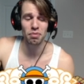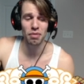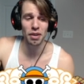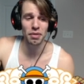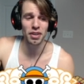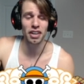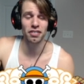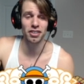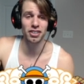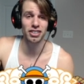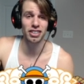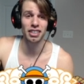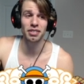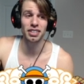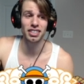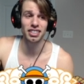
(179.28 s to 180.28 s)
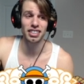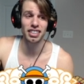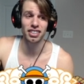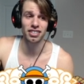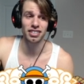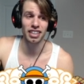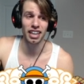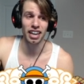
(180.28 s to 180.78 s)
maybe if your team can sit
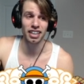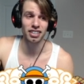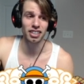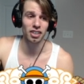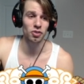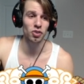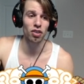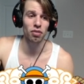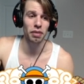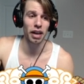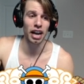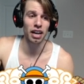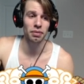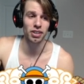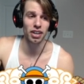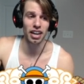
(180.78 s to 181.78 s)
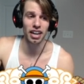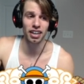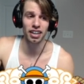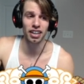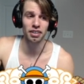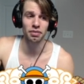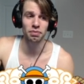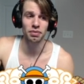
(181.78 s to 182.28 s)
there and tank, like if you have Blackbeard and
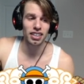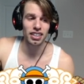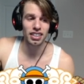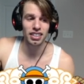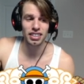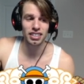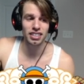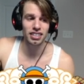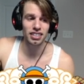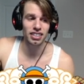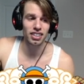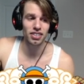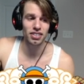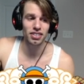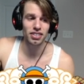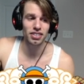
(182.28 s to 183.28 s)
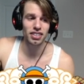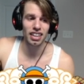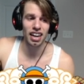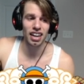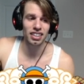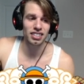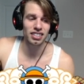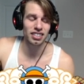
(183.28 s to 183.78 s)
him, he can decently hold.
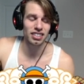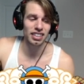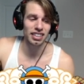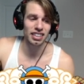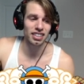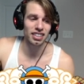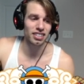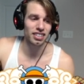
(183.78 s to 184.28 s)
Honestly, I think